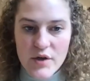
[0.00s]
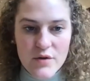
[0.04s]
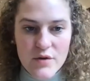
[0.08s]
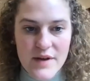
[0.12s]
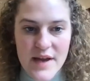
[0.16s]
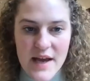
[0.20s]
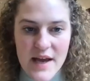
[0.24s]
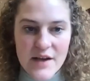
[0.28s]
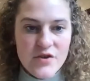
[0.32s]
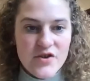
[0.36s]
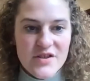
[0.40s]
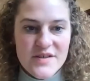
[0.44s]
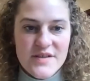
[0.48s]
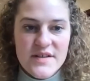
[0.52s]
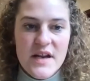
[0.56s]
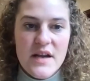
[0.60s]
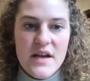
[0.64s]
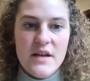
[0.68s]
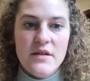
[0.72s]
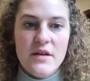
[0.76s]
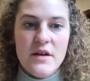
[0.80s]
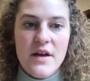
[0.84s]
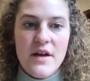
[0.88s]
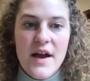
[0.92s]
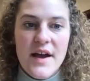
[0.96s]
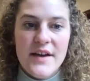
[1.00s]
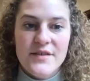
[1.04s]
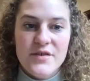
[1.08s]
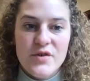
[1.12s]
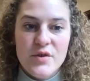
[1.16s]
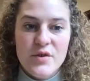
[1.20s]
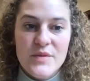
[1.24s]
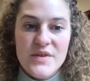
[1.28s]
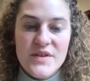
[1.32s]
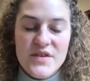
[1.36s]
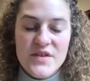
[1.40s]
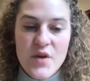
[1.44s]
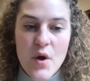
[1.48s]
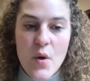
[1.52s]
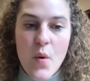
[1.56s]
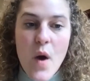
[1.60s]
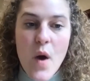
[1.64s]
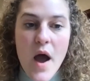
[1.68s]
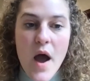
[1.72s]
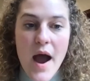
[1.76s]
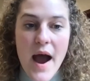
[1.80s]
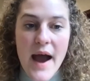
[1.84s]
You can't just stay in the classroom. And so